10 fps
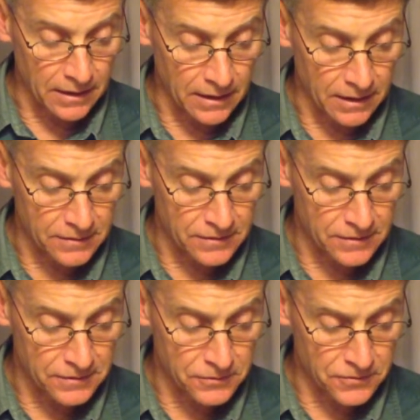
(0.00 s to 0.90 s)
And it
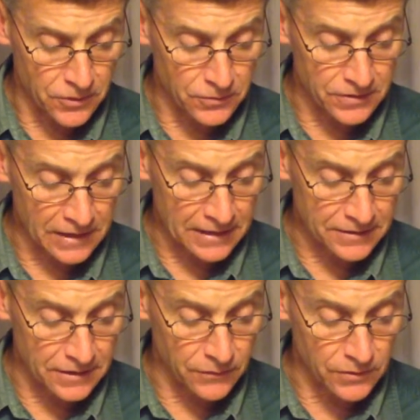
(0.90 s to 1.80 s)
so
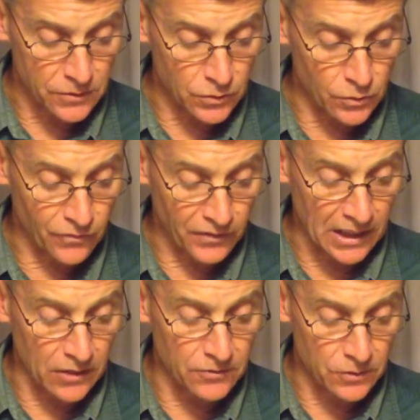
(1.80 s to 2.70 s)
states, if a school
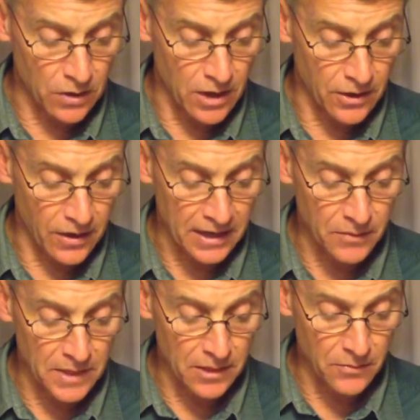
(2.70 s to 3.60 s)
fails to honor a committed